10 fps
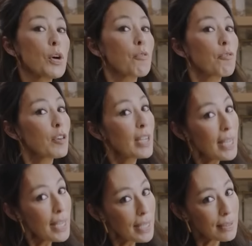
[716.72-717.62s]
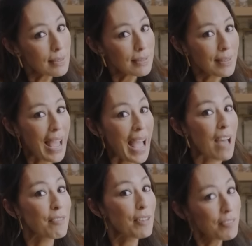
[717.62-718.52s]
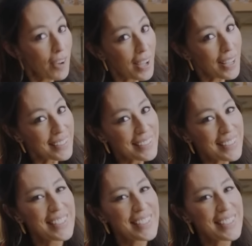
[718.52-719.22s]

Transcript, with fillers: It had become a full-fledged lifestyle brand,